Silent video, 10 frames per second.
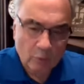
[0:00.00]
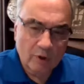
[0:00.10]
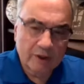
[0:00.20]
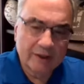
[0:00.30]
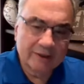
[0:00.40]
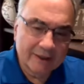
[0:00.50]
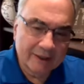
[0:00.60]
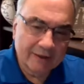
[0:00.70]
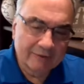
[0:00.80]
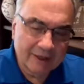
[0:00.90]
What do you
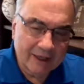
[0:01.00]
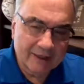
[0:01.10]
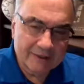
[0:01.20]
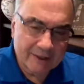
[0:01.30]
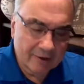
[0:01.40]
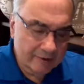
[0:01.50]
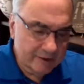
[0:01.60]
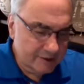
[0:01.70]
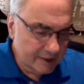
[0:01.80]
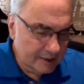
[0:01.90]
think of the NHL
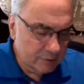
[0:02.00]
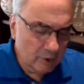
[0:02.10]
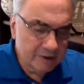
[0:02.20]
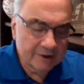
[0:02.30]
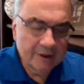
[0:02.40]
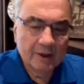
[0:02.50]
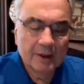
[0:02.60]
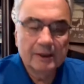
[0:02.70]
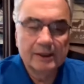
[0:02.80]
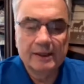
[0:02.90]
these days? What's
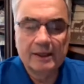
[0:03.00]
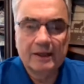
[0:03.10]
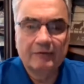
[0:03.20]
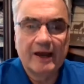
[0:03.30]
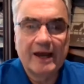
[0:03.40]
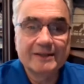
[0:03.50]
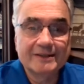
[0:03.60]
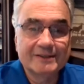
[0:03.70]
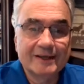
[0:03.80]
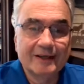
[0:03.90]
if I had
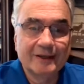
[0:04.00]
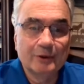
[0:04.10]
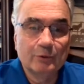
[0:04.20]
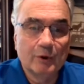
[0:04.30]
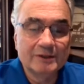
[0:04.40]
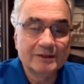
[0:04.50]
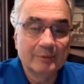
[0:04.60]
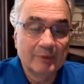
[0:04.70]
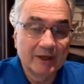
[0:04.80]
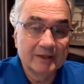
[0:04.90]
to say to you, what's
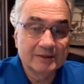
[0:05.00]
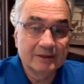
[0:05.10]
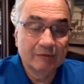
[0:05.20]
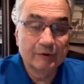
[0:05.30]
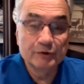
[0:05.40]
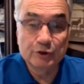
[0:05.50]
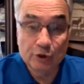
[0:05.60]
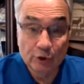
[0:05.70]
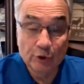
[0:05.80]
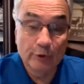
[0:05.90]
the biggest difference,
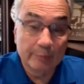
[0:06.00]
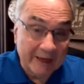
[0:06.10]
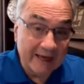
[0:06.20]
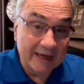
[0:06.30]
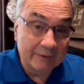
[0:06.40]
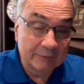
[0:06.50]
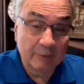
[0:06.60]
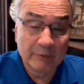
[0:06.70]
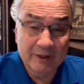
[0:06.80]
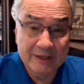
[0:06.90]
good or bad,
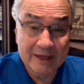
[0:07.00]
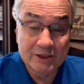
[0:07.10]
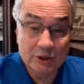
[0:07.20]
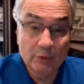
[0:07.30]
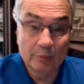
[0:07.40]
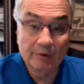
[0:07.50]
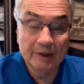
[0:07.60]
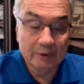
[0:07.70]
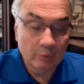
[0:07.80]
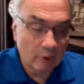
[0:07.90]
from the days you were
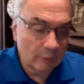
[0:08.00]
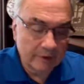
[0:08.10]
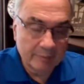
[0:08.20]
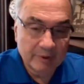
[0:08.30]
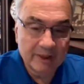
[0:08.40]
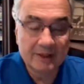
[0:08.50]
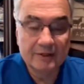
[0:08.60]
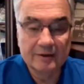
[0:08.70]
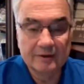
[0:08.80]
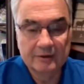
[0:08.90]
playing? What would it be?